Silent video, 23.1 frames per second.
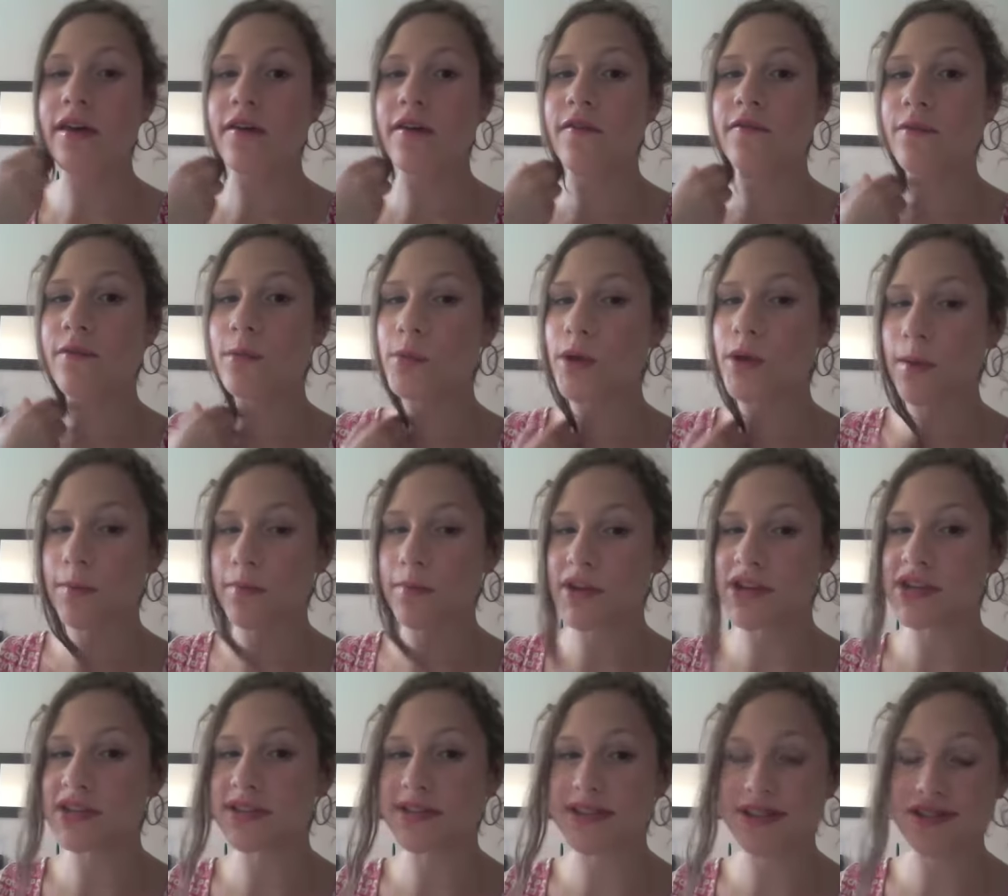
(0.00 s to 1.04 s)
from
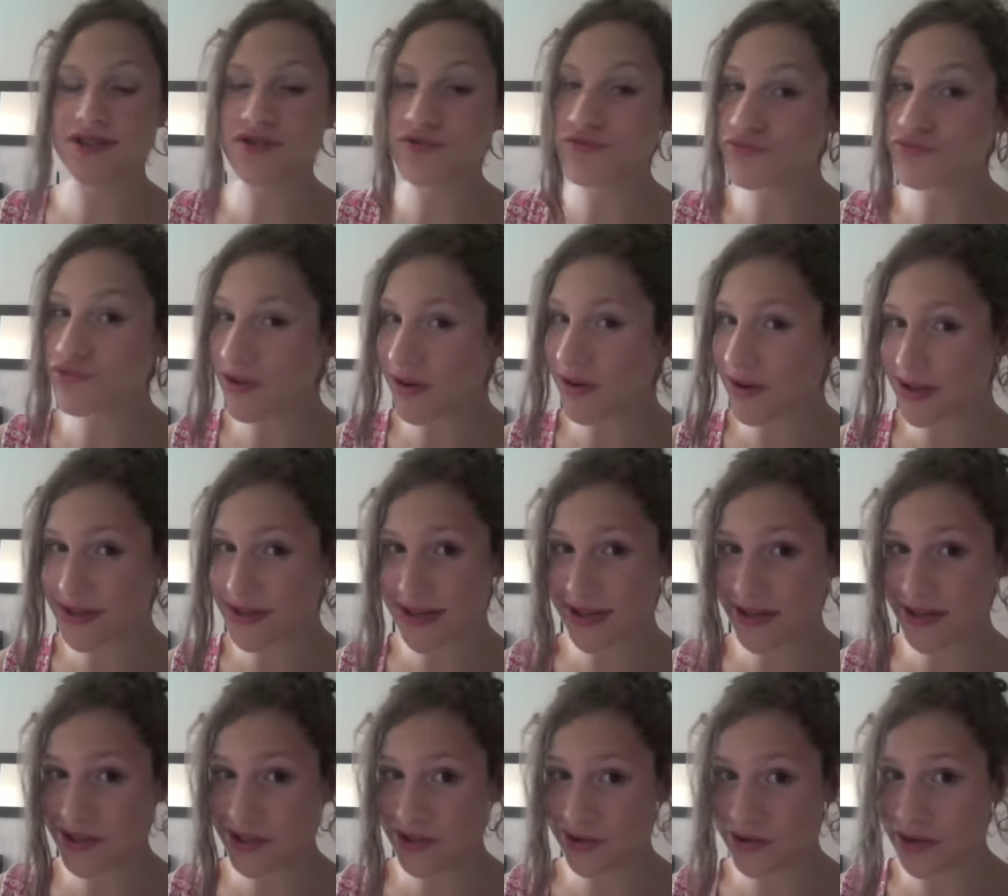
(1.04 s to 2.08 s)
companies that do not
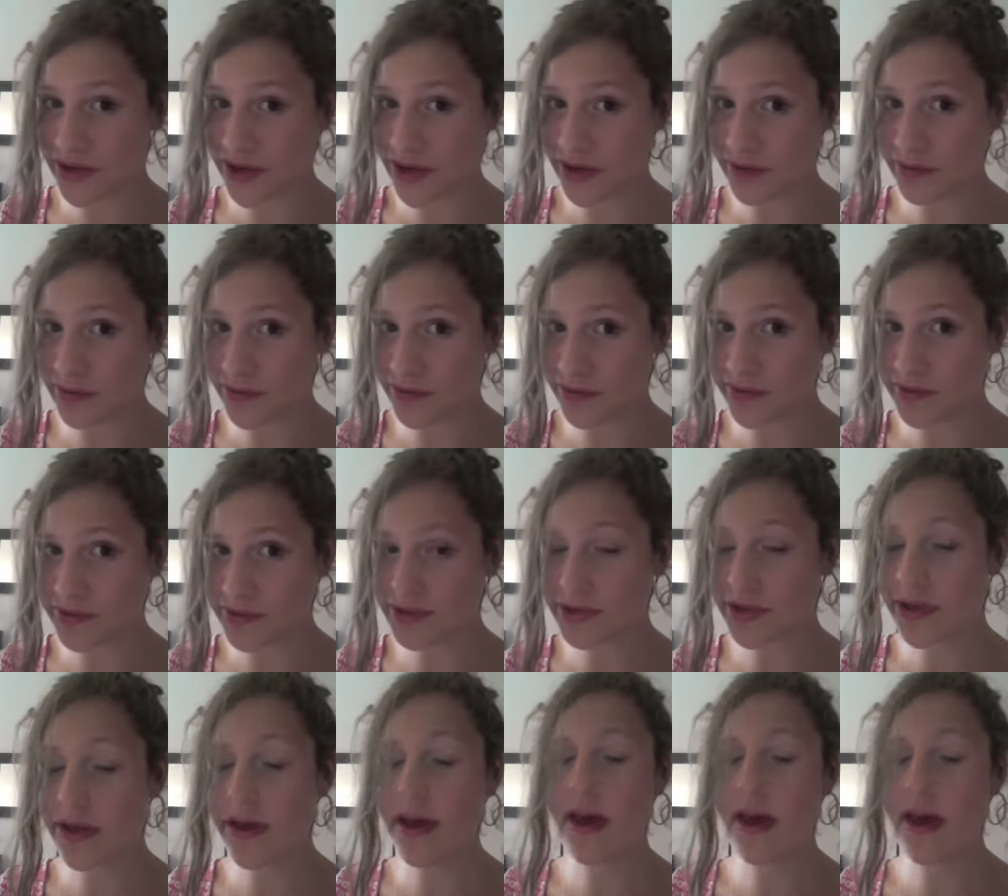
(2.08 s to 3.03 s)
test on animals.